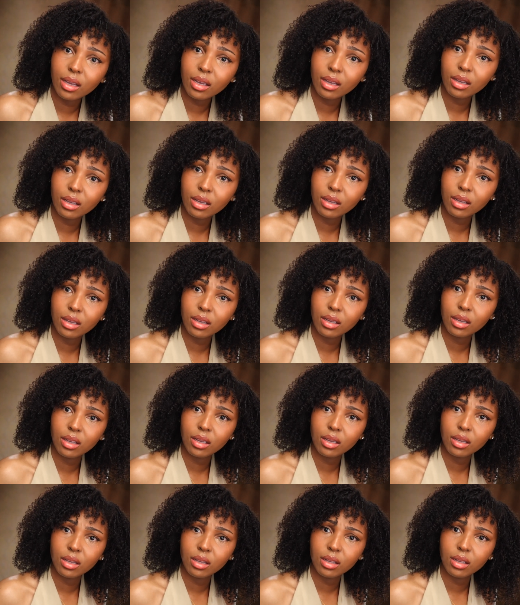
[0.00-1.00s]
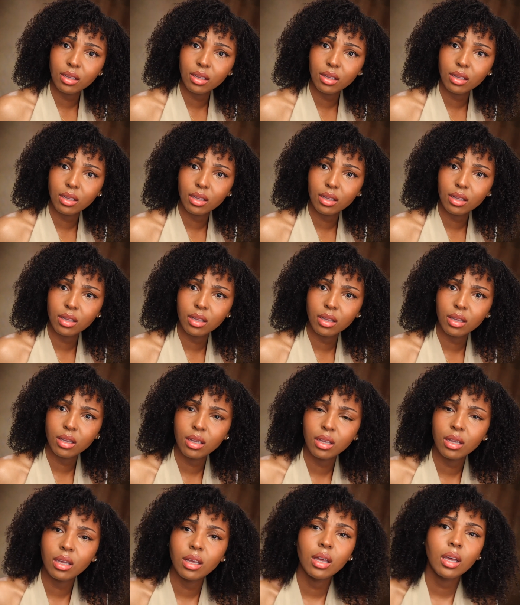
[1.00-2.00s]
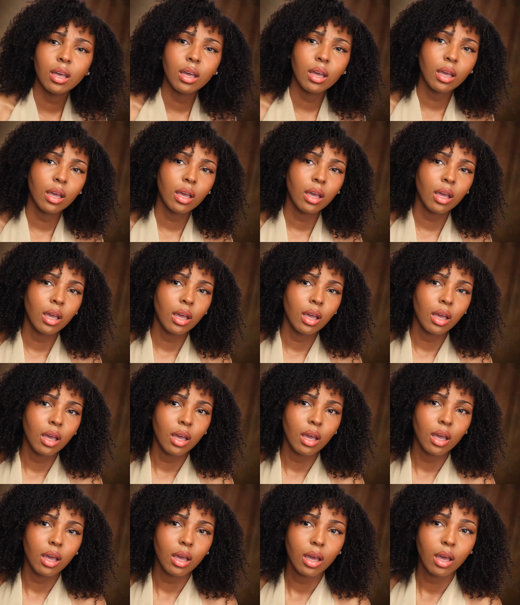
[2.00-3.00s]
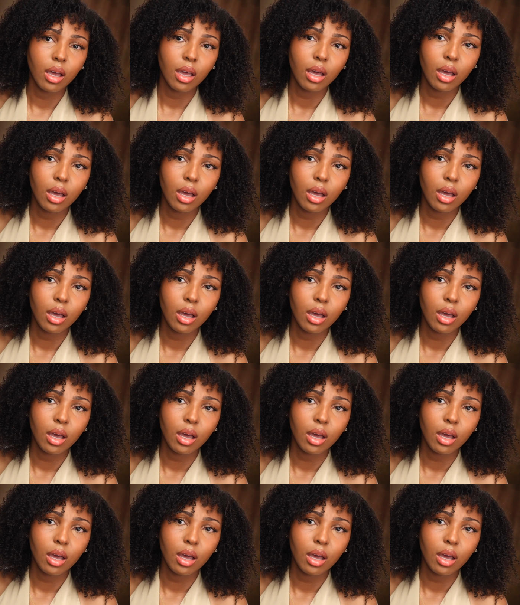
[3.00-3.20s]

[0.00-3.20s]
No one is speaking in this clip.